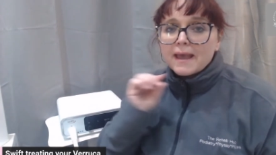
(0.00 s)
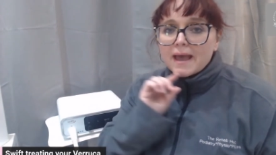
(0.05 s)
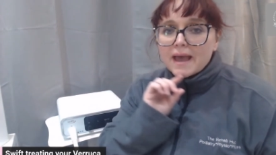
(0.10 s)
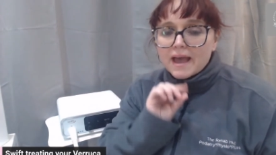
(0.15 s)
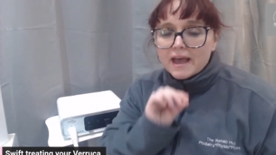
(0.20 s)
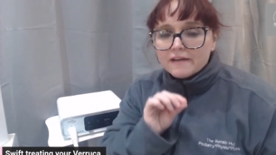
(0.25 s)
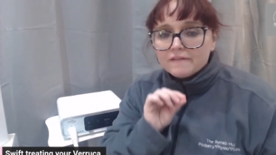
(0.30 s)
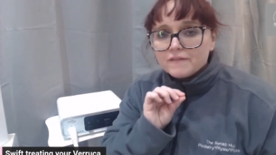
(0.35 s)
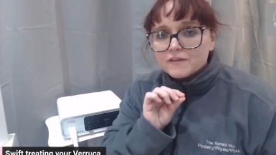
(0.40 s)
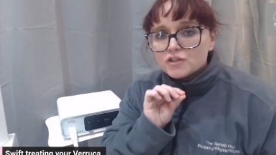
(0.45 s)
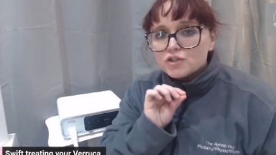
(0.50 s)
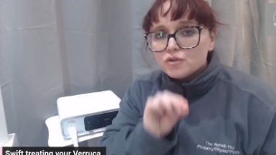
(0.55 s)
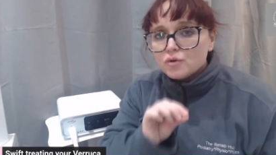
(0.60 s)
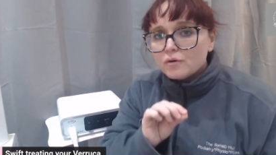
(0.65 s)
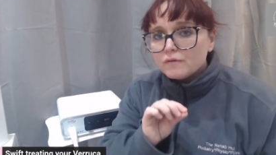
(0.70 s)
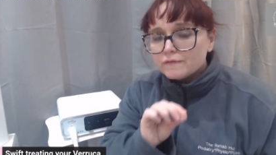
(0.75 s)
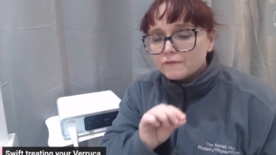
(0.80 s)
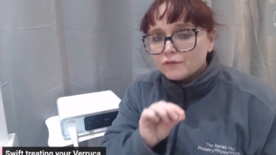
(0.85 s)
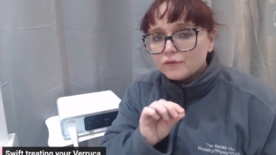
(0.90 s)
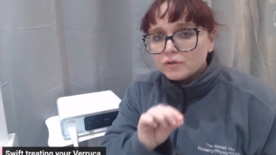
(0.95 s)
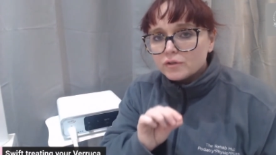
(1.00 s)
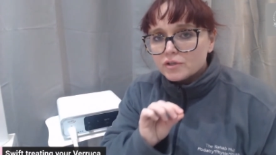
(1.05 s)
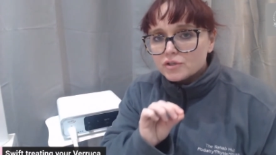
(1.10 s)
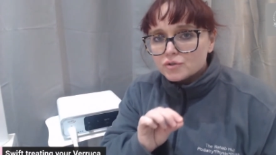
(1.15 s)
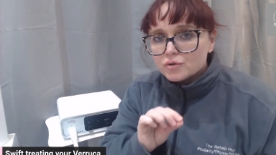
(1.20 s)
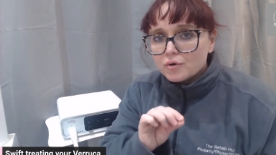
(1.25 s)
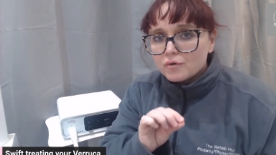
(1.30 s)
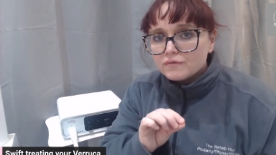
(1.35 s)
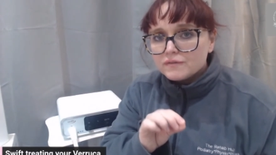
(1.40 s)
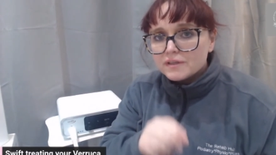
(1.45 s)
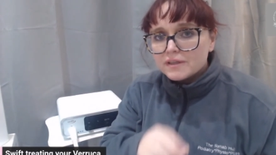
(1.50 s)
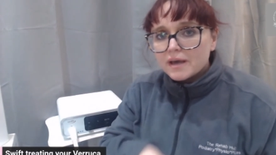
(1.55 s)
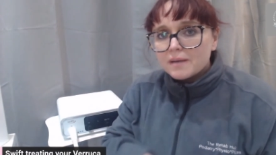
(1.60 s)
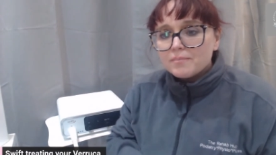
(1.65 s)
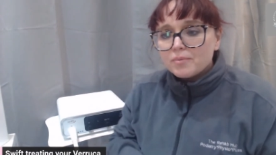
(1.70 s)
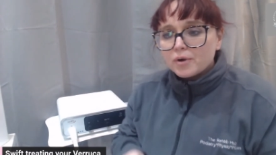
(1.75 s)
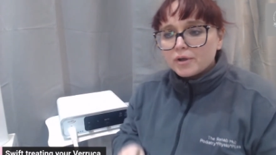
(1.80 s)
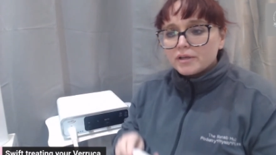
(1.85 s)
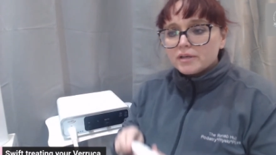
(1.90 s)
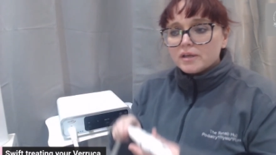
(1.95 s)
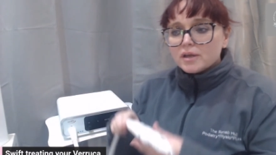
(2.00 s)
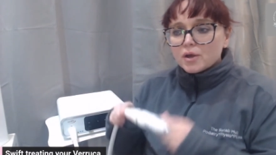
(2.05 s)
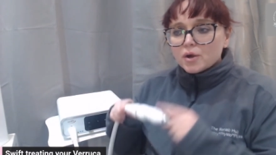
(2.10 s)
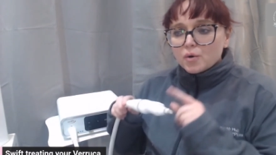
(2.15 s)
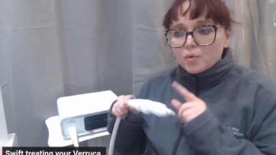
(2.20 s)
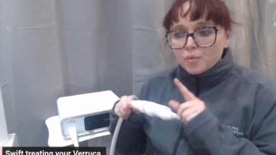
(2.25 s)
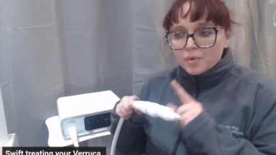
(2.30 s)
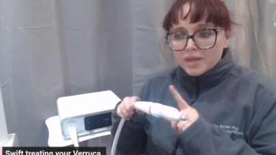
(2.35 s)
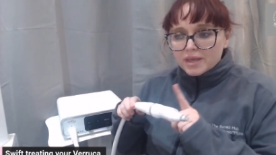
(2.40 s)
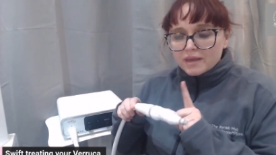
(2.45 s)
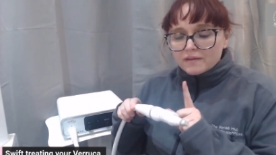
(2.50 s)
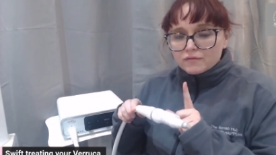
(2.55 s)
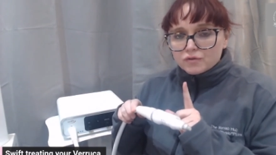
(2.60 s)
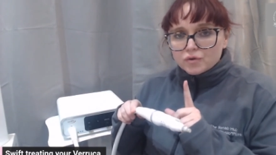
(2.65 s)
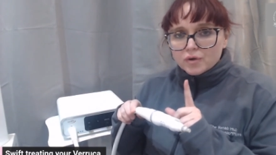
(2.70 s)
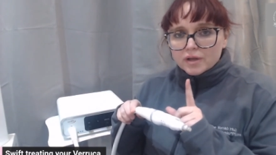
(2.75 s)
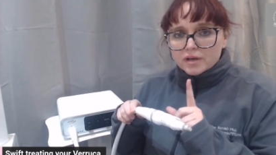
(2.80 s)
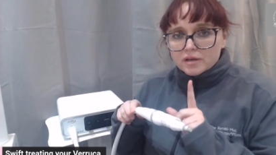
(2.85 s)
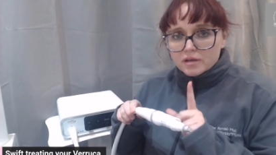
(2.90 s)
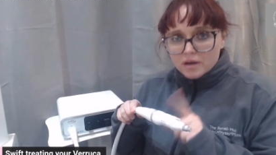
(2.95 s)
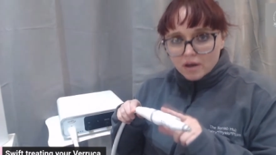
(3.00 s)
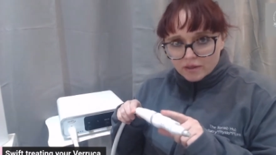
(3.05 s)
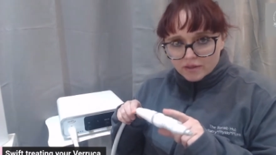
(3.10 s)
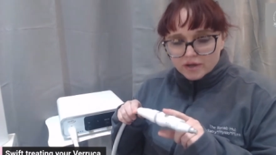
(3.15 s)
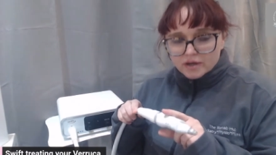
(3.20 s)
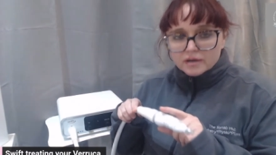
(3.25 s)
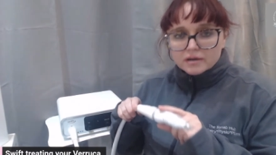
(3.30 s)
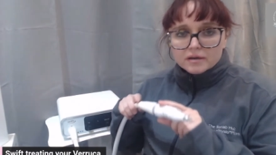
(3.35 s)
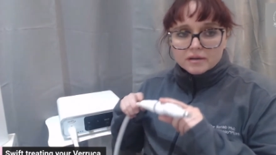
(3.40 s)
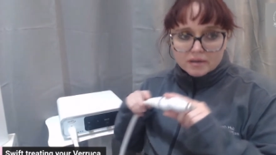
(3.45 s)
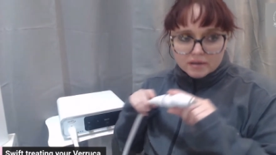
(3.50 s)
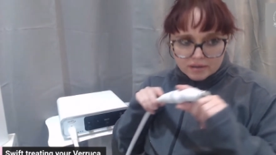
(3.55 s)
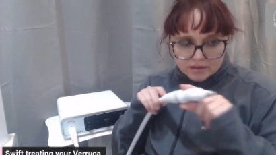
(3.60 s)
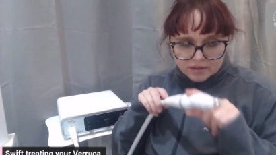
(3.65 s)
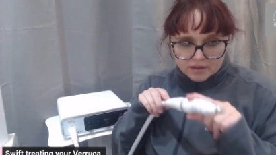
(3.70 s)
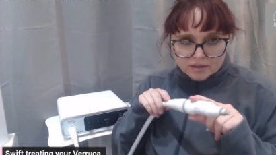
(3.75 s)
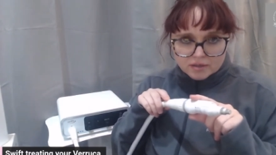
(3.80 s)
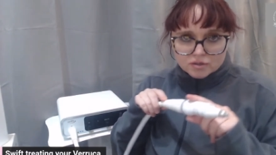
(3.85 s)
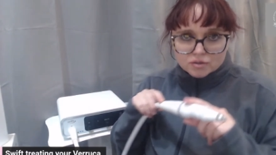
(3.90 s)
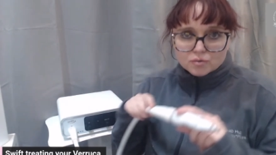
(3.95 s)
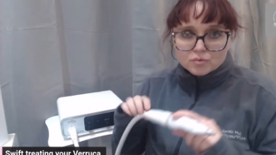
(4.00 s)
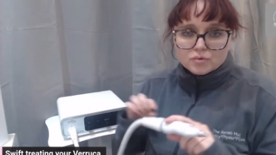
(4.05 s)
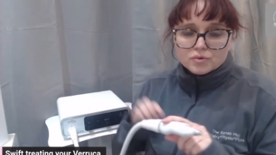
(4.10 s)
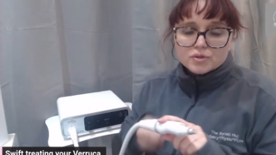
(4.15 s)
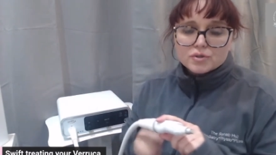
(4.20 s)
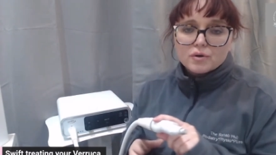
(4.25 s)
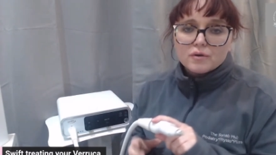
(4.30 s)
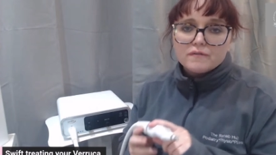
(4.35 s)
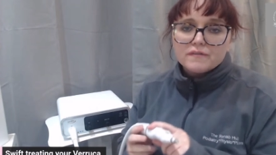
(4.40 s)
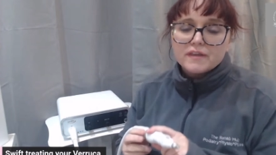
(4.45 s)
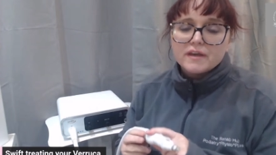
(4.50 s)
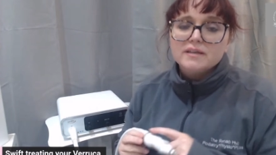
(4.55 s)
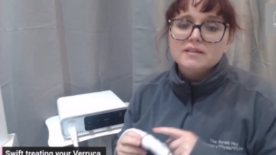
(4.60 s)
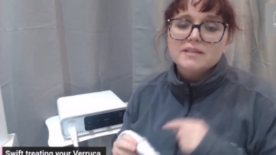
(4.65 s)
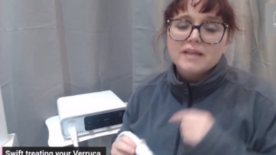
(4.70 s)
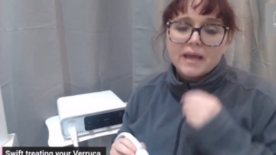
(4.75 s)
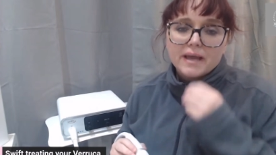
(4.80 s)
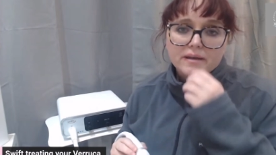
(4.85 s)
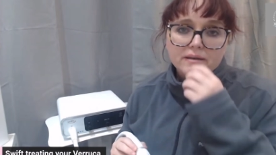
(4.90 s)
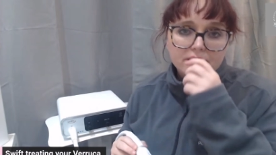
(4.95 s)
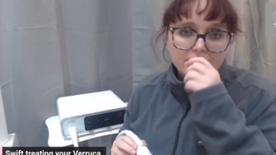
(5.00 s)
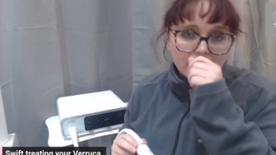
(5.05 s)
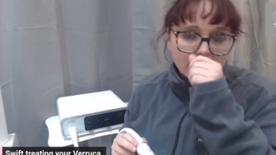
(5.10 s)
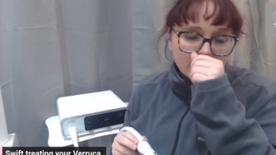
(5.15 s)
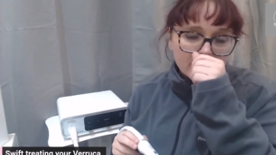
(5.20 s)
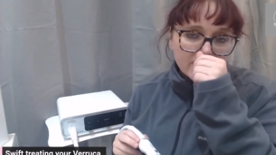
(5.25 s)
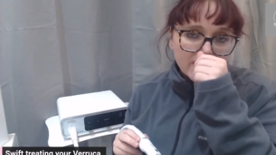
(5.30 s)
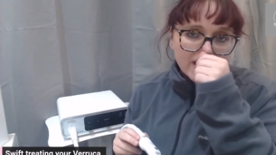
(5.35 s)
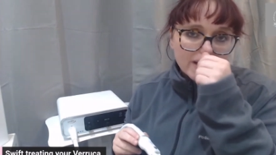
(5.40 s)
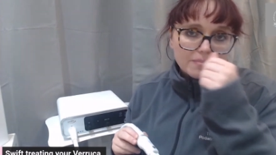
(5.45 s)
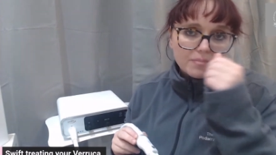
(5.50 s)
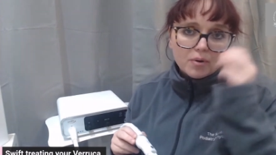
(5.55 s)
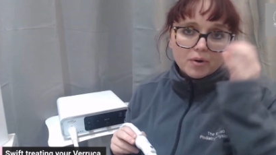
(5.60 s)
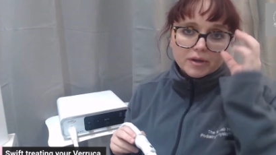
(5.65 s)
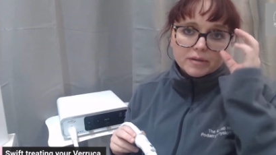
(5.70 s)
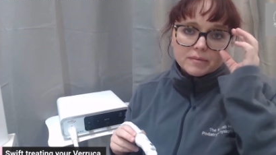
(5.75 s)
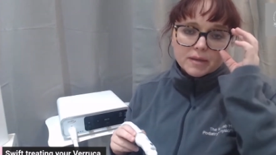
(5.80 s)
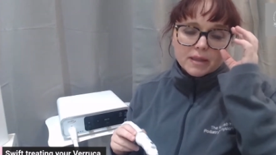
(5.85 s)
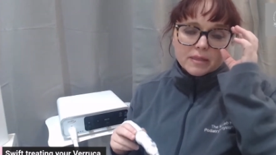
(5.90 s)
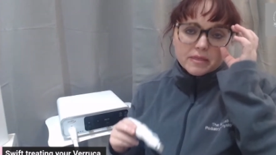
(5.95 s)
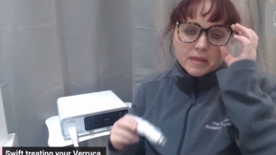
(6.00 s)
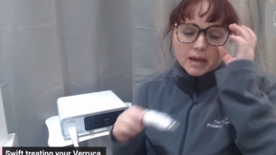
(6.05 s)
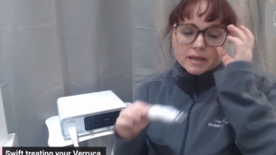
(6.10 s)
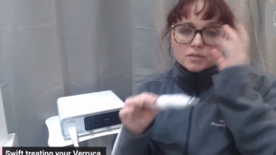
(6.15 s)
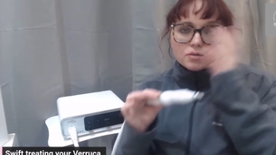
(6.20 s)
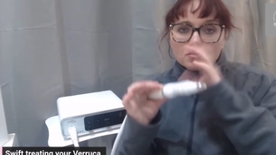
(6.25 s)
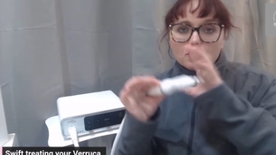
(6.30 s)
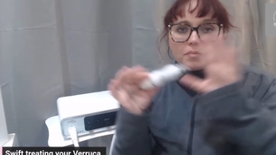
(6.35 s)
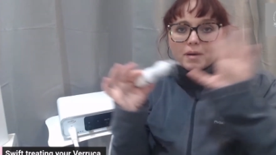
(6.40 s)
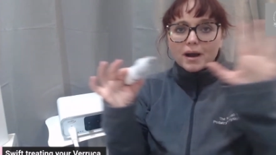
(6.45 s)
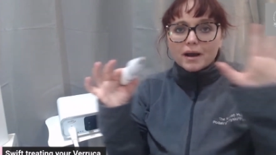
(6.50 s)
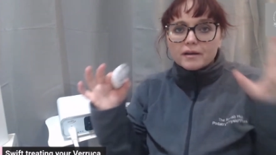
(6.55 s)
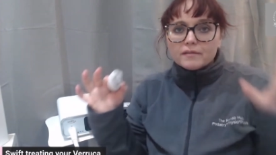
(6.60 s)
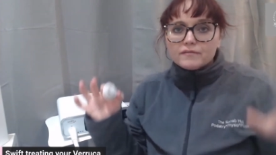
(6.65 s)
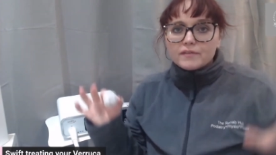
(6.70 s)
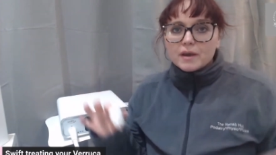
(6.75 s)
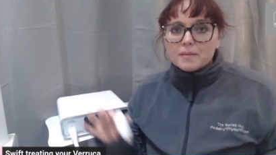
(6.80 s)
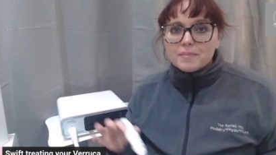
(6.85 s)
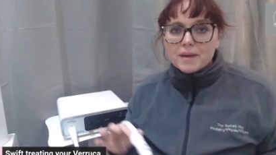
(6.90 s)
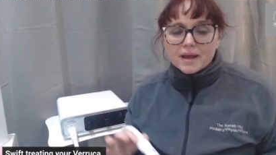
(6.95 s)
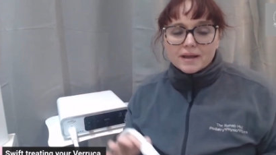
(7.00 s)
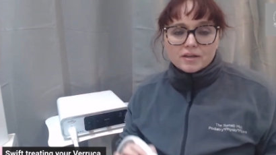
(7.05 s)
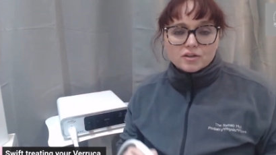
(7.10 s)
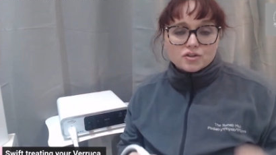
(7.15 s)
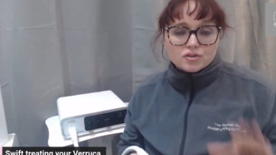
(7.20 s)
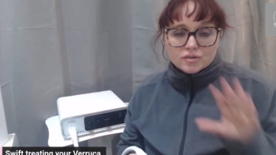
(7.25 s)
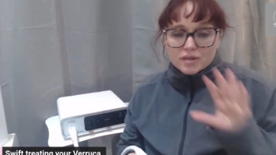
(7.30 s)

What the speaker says: If it's not fully resolved at that point, we give you another dose of this in at that point, and that's all part of that package.